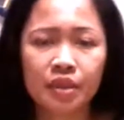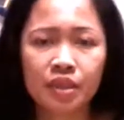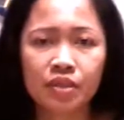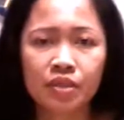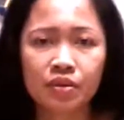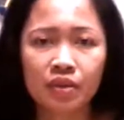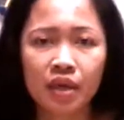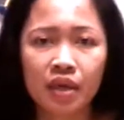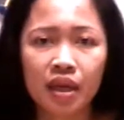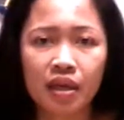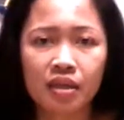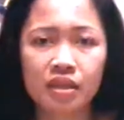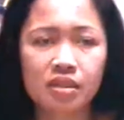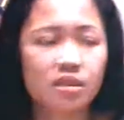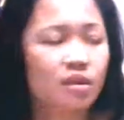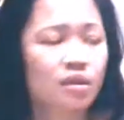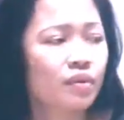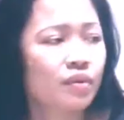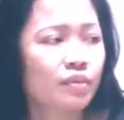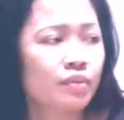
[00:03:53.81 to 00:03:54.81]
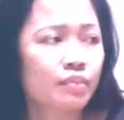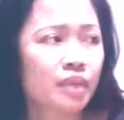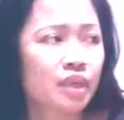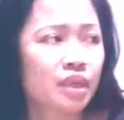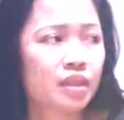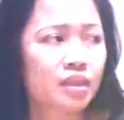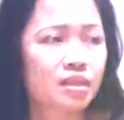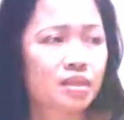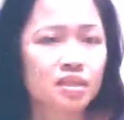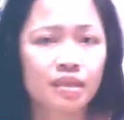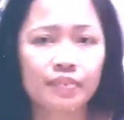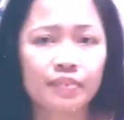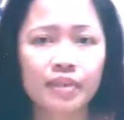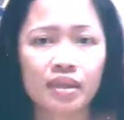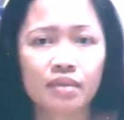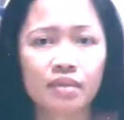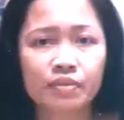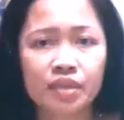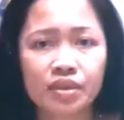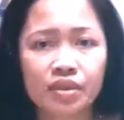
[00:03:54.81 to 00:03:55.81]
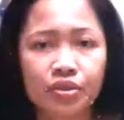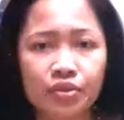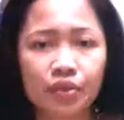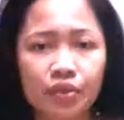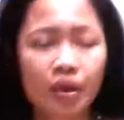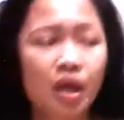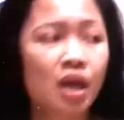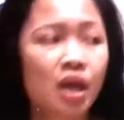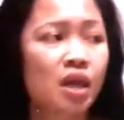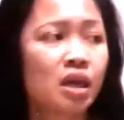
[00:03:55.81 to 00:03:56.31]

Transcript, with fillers: video guys i'll make the separate video